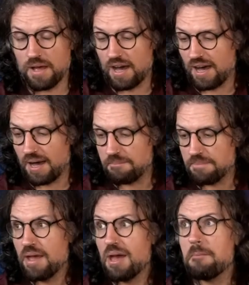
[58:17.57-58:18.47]

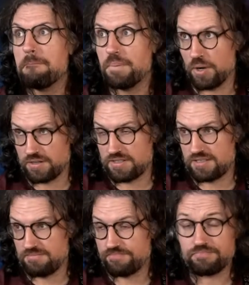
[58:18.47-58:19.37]
Um,
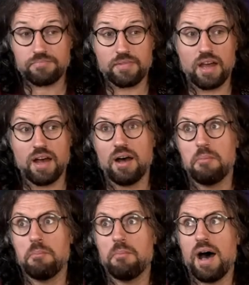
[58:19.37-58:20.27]
but
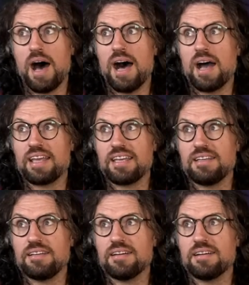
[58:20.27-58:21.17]
um,
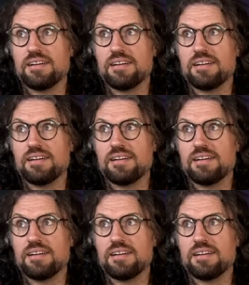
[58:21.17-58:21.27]
I